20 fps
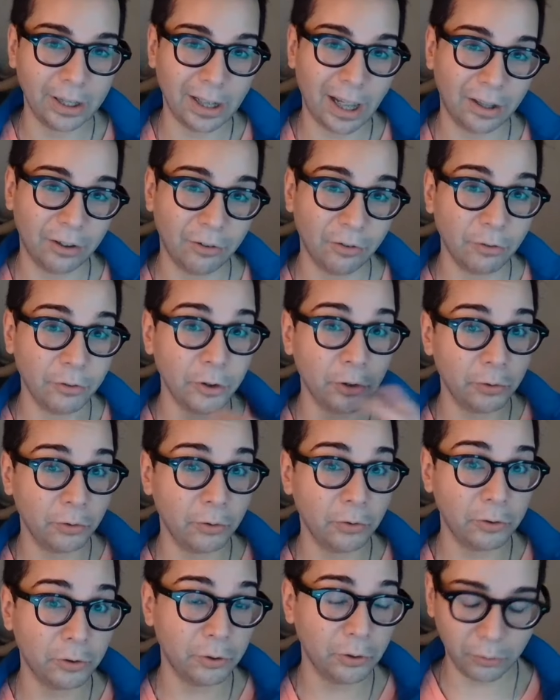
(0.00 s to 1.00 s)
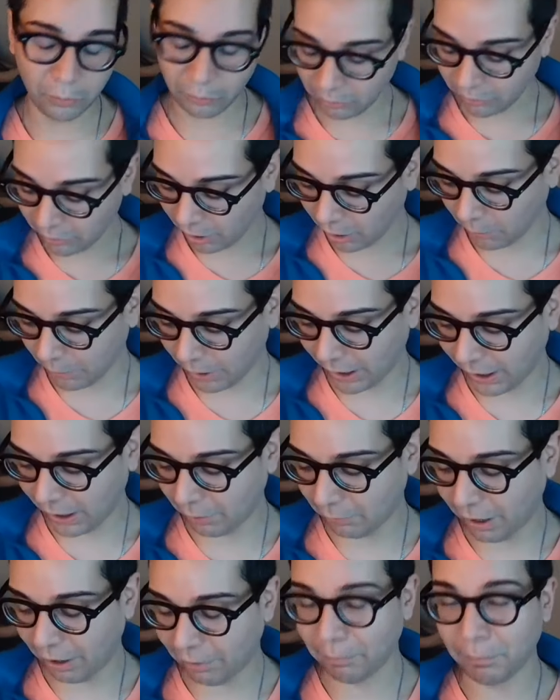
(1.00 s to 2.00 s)
I feel you do too. All right.
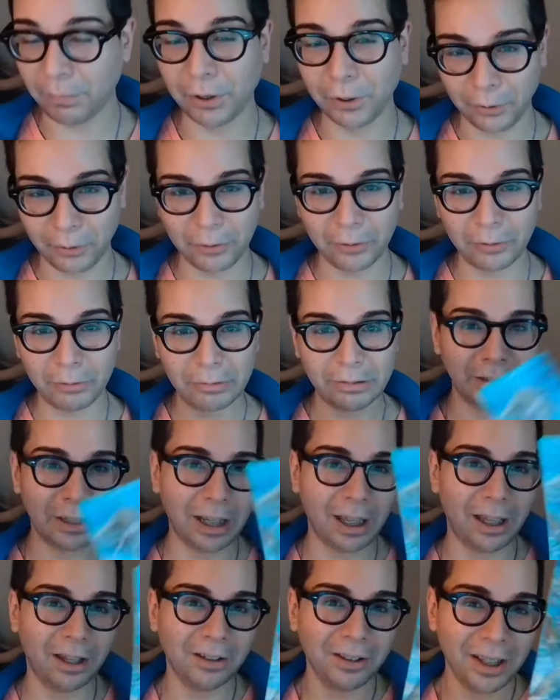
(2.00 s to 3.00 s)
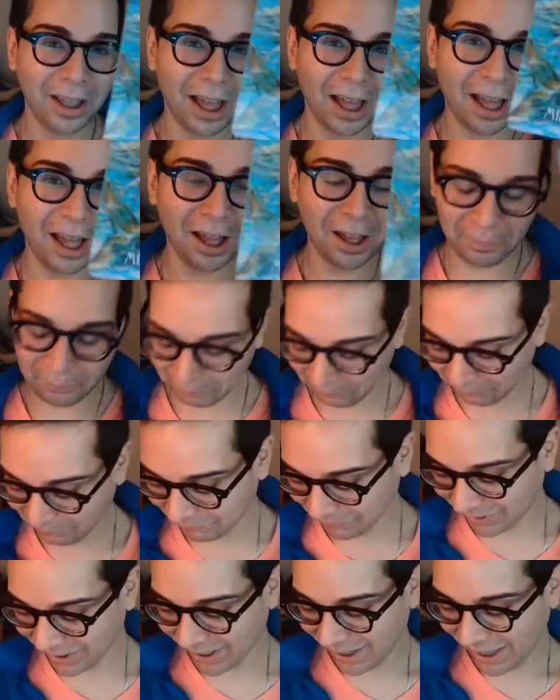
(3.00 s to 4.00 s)
And we have miracles. Yeah.
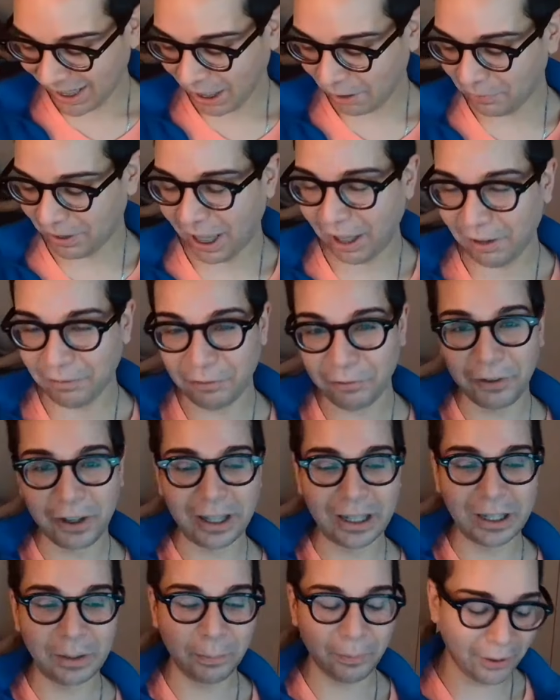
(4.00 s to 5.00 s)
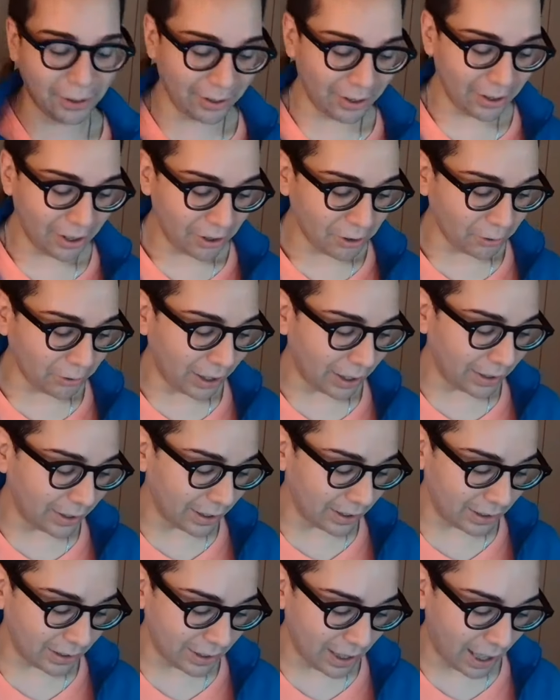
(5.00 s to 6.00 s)
And we have free spirit. Know that
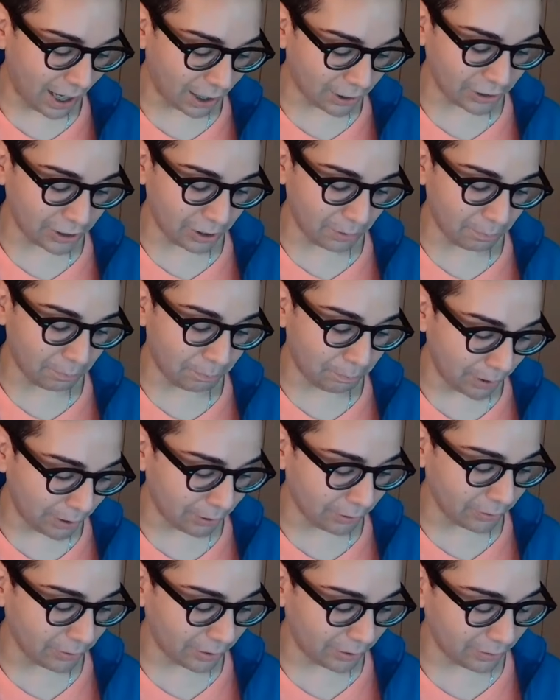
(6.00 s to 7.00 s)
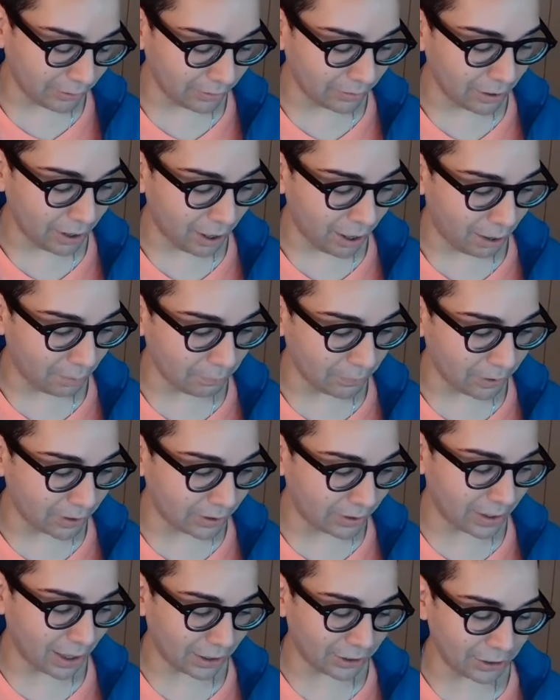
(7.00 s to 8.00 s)
this is actually a bigger deal.
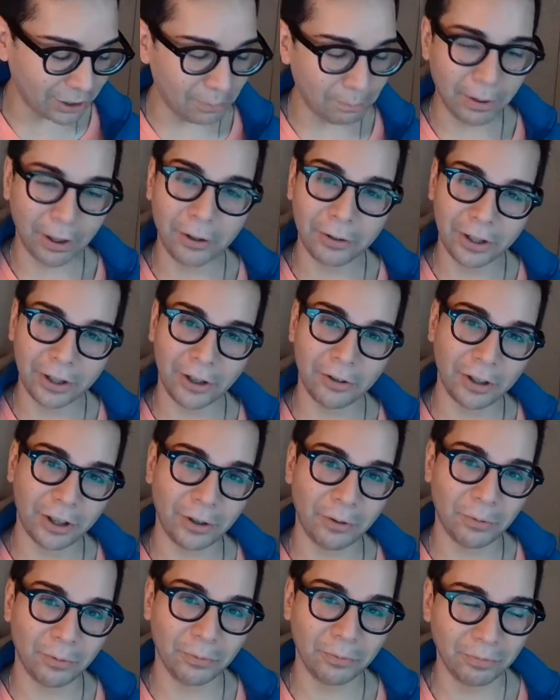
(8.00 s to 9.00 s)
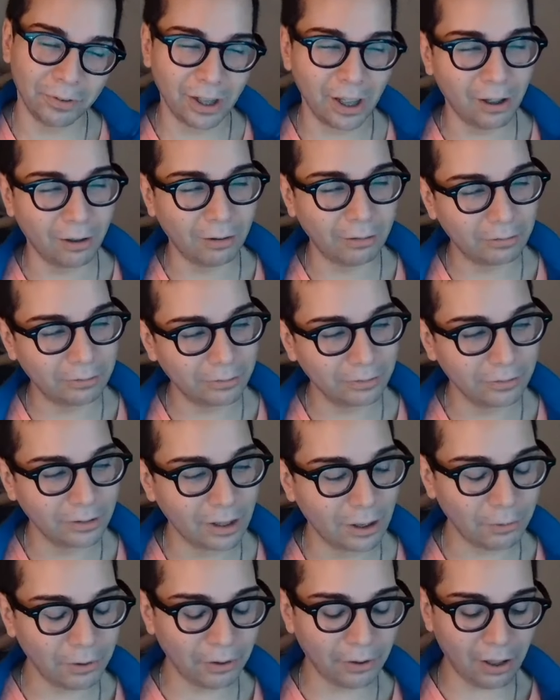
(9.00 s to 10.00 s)
This is actually a bigger deal than it. No,
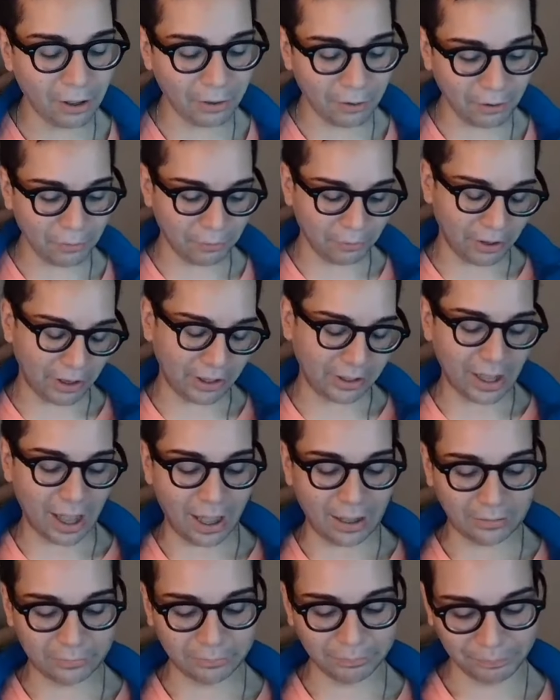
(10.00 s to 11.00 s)
I wonder how do I phrase that.